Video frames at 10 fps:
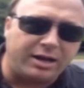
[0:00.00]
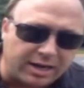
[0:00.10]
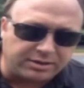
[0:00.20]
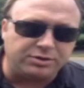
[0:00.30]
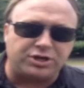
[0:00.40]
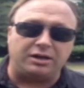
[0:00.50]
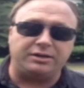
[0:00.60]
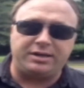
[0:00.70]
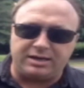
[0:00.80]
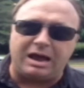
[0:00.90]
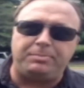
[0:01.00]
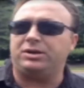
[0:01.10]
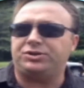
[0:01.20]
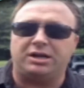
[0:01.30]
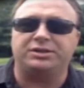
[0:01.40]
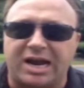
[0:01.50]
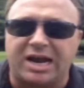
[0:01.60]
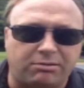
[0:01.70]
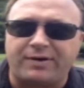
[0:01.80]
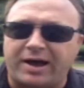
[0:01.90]
have been caught connected to child
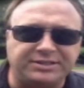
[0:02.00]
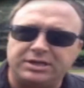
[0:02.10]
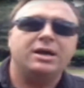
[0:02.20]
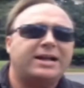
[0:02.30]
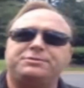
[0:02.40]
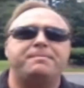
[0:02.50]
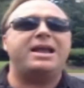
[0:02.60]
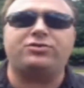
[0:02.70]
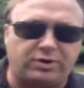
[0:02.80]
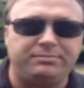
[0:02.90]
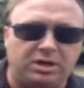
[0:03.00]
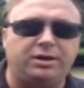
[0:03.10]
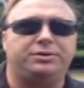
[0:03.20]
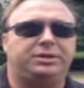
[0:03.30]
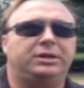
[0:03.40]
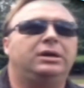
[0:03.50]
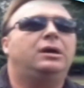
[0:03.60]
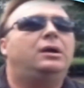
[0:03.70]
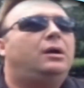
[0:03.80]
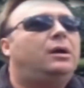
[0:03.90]
kidnapping and child sacrifice. That's mainstream
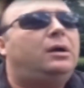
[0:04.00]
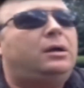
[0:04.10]
news.